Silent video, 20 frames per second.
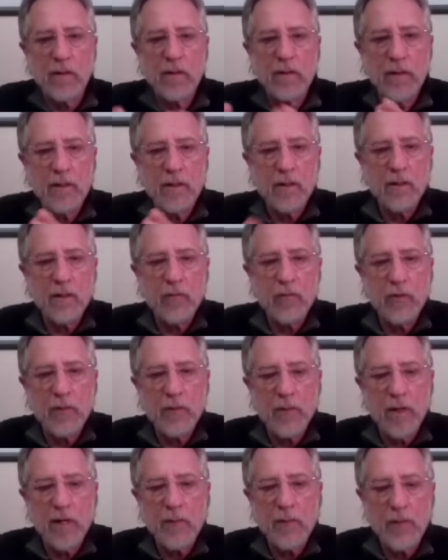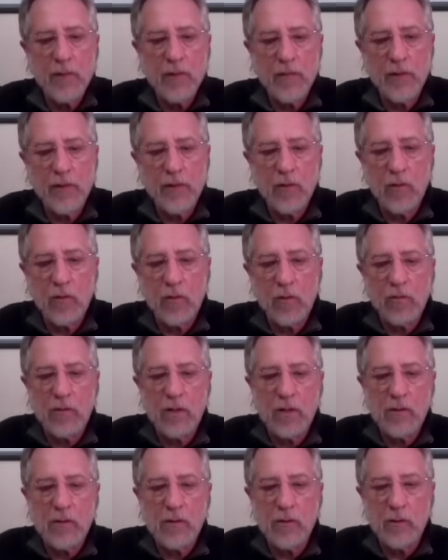and then at the retirement, you figure, oh,
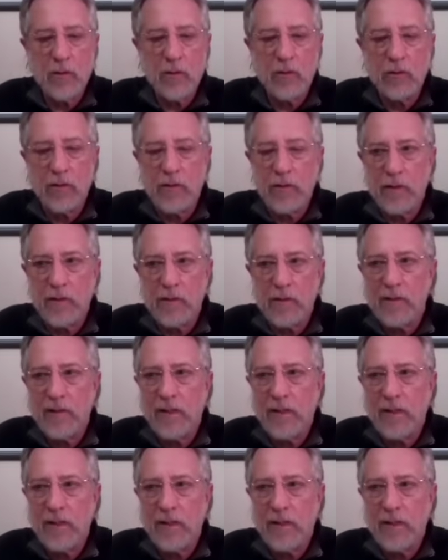that's the golden years.